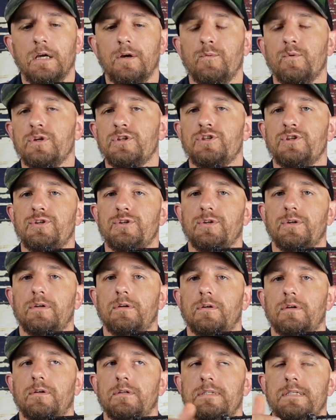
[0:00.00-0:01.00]
which
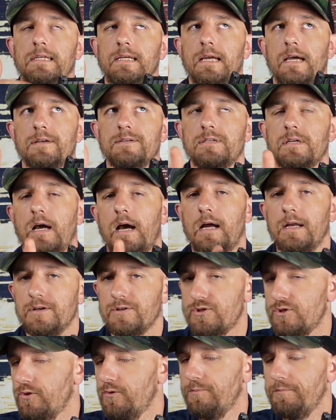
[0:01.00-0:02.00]
TS I
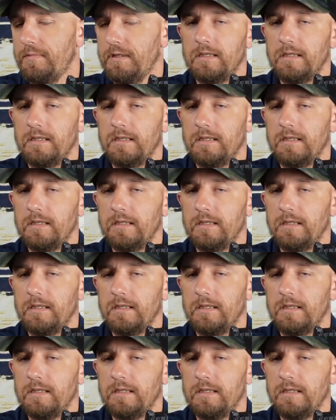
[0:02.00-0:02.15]
assume